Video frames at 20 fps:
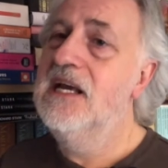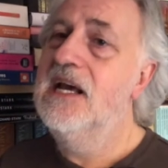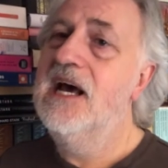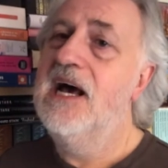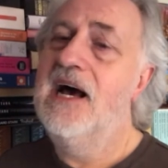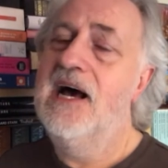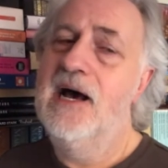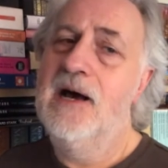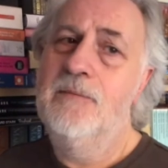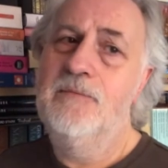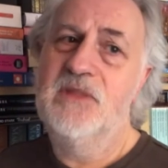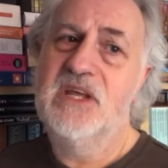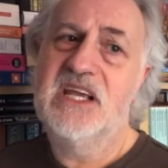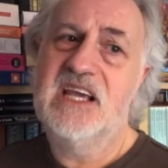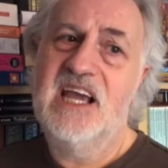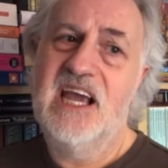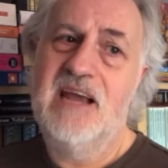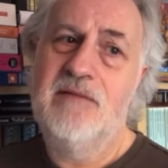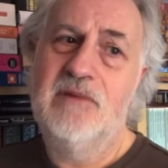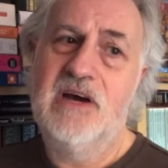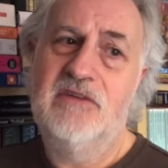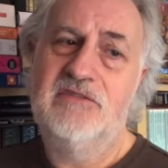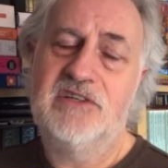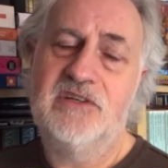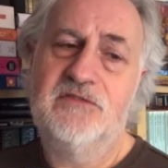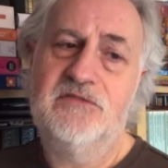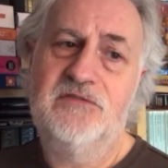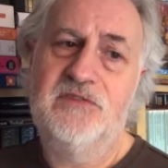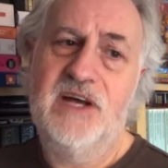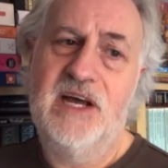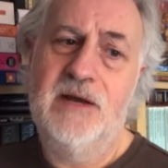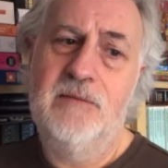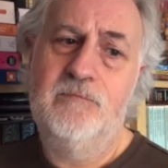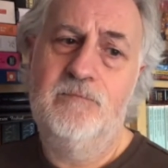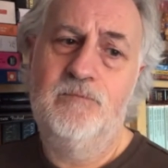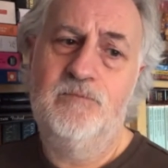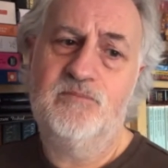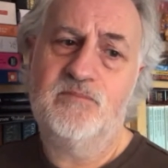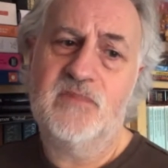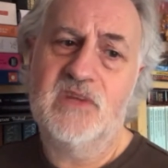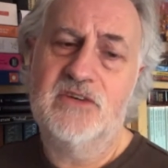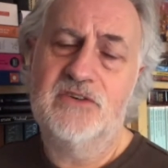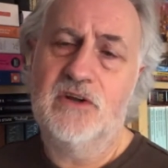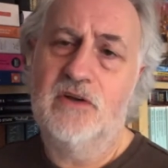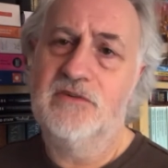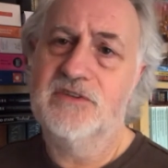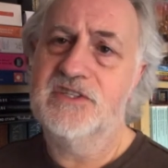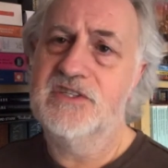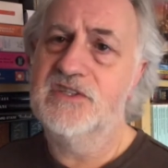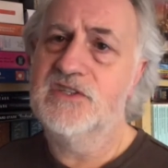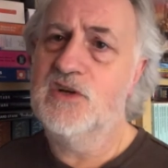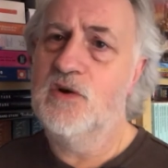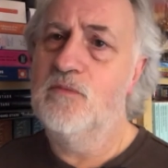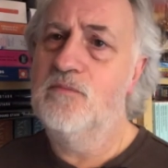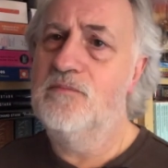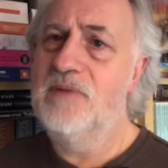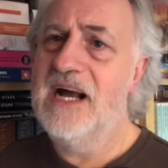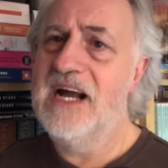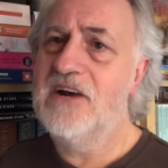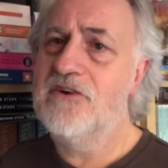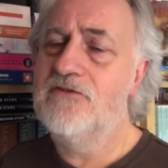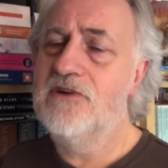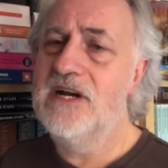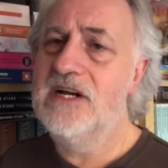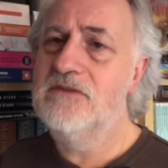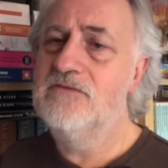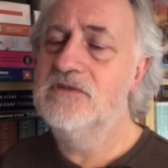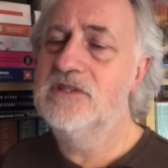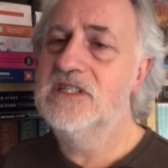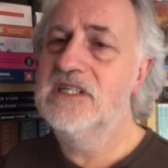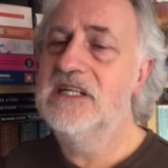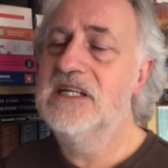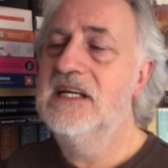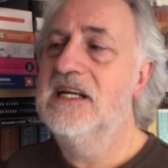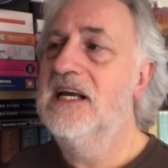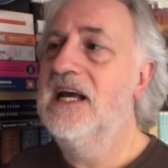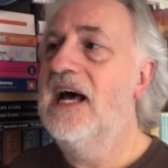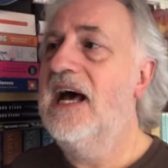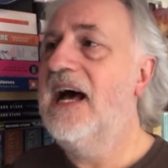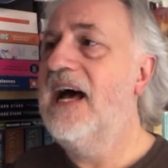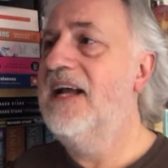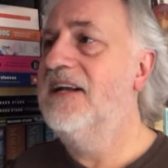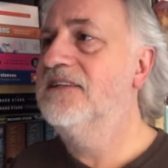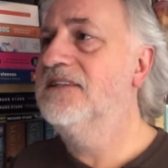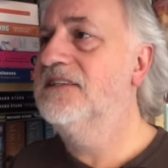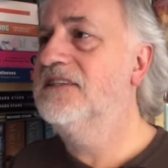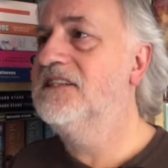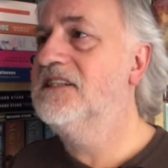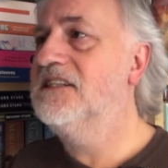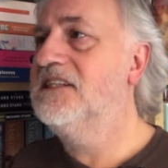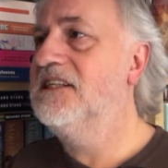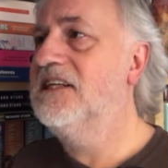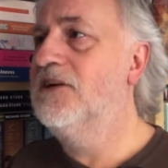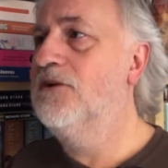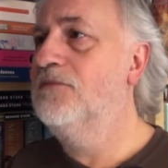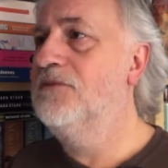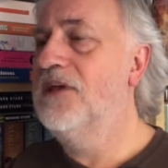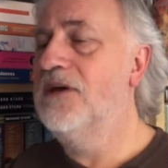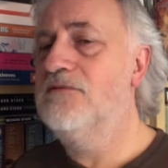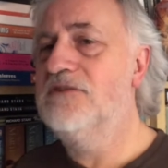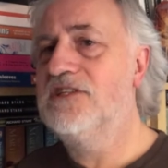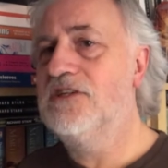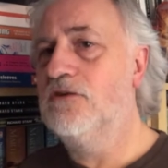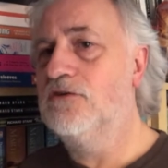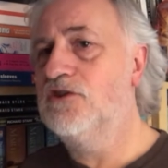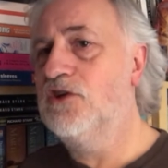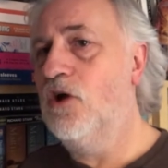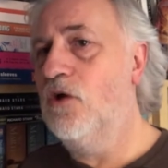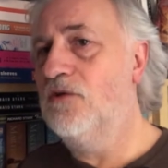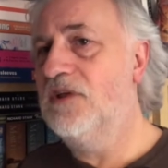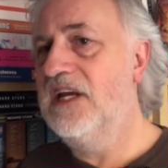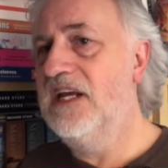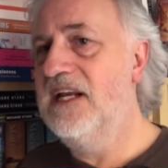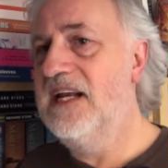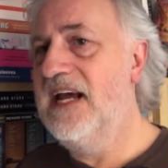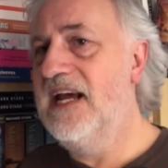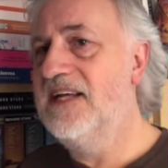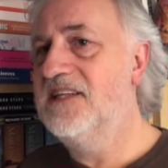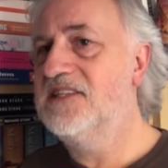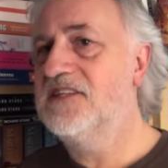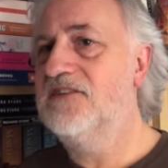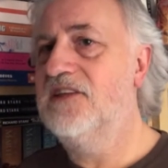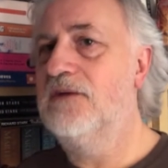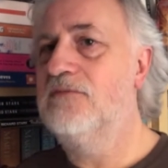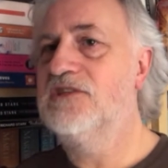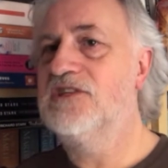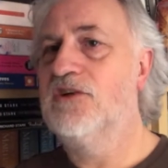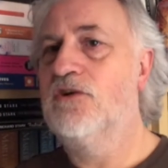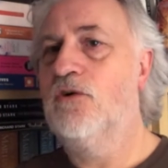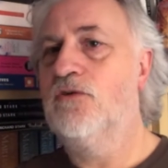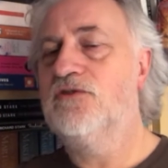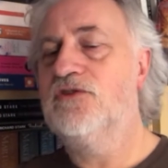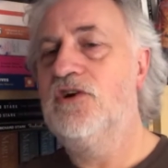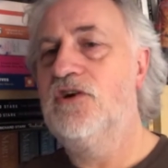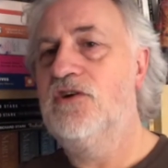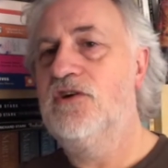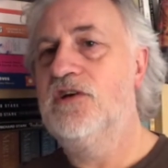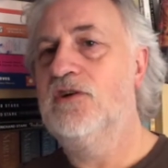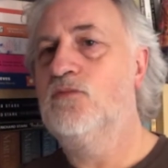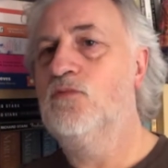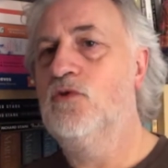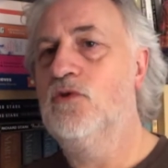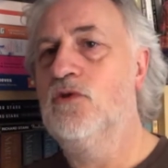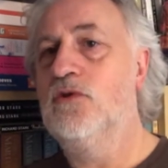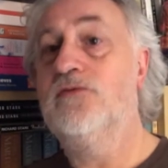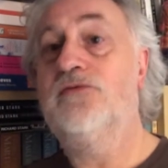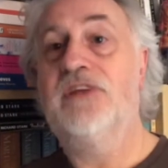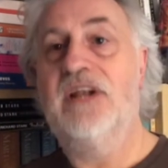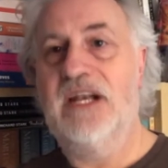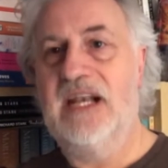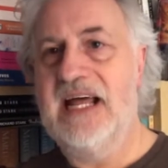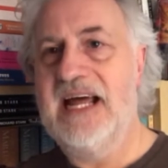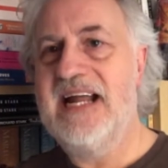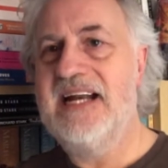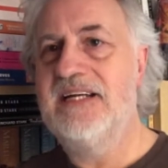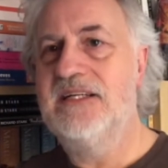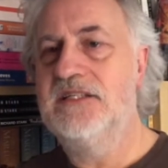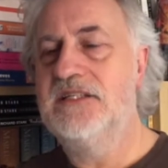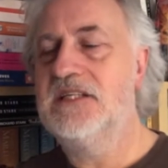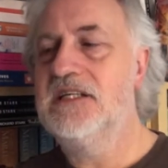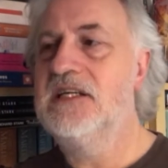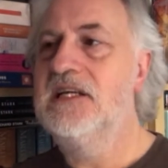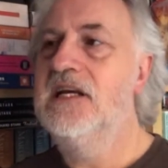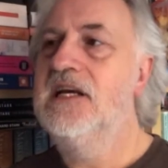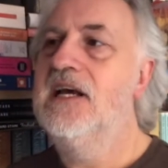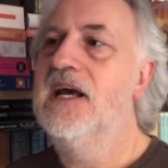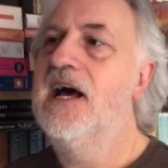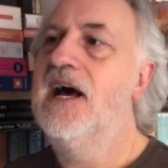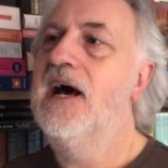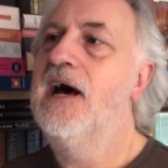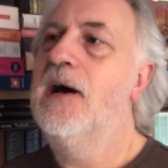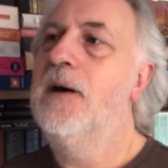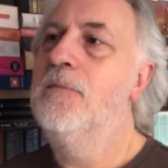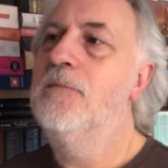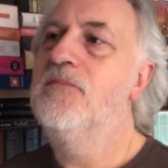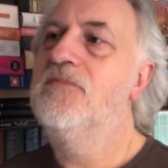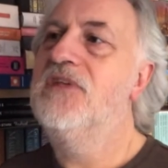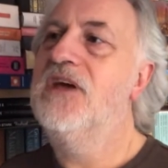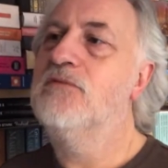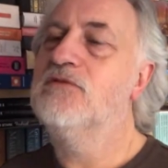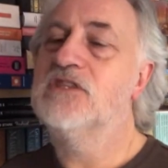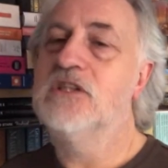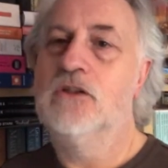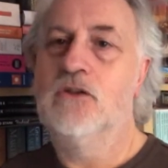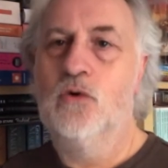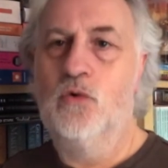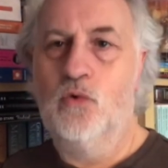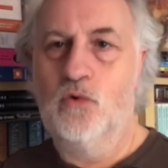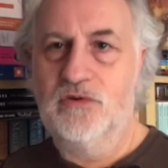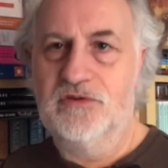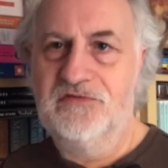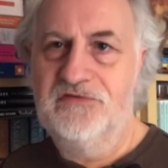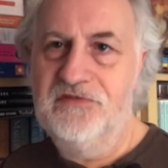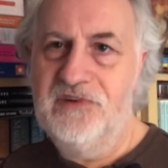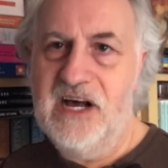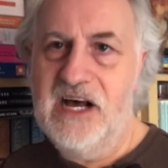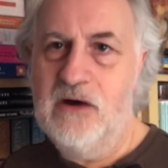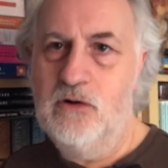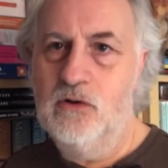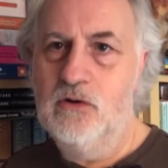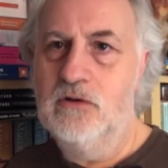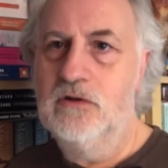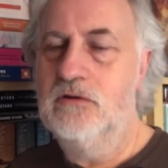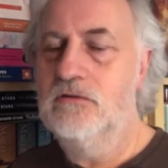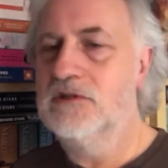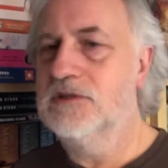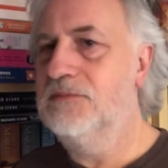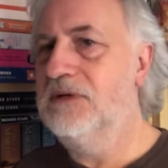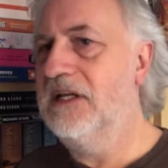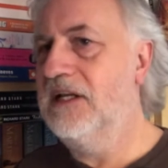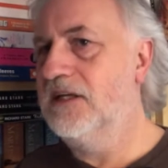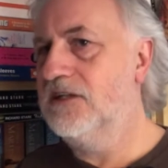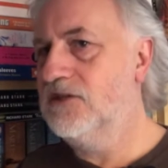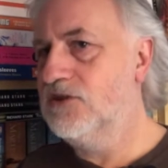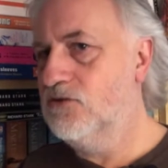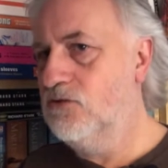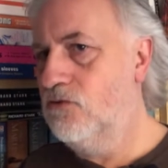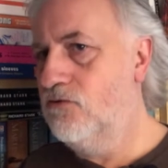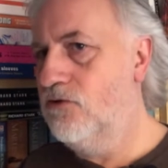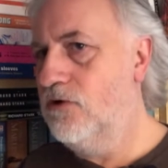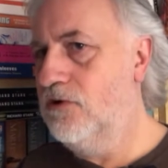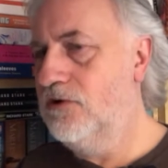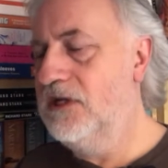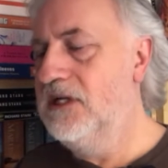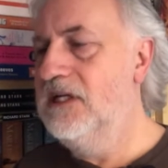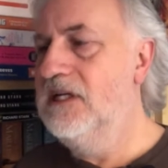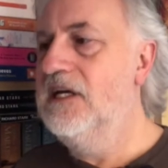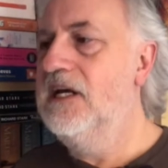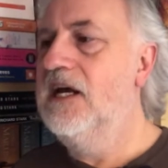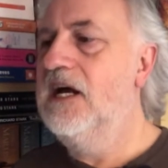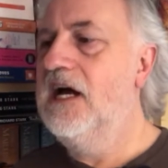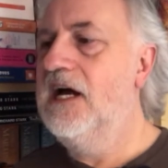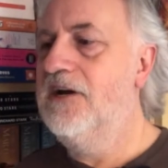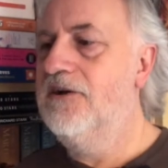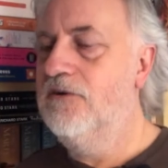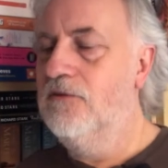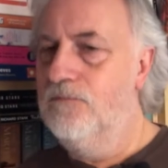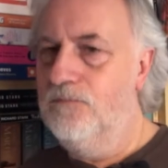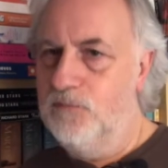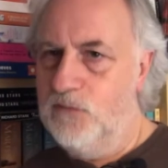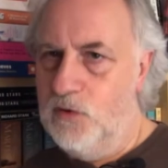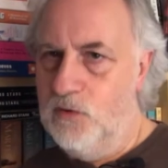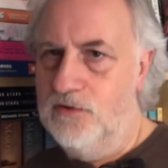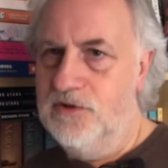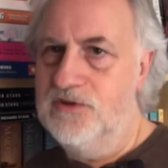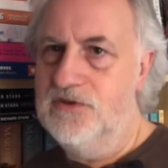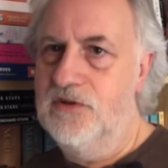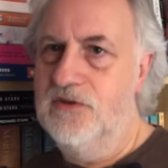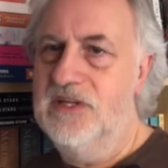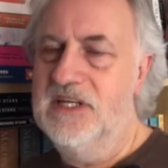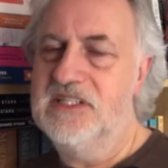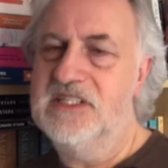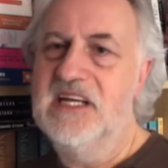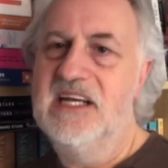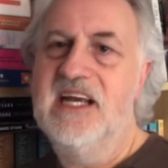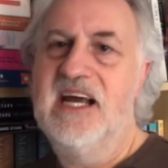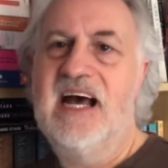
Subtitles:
That came out of Donaldson's own background, and you know, but they were still Tolkien-esque. There was an alternate world, the Land. There was Lord Fowl, who was a bit like Sauron, and all those sort of things.